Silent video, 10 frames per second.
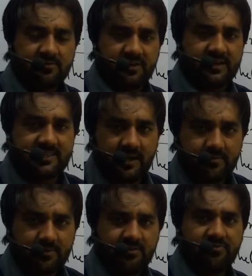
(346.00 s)
for
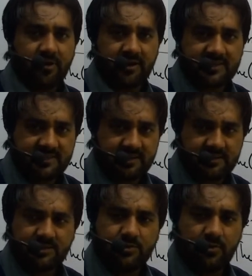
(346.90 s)
example, for
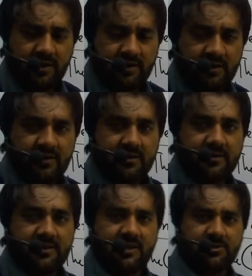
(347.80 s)
instance, you are
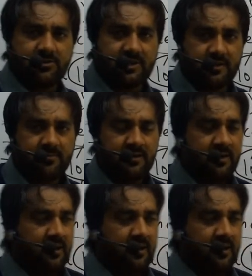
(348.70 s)
near to them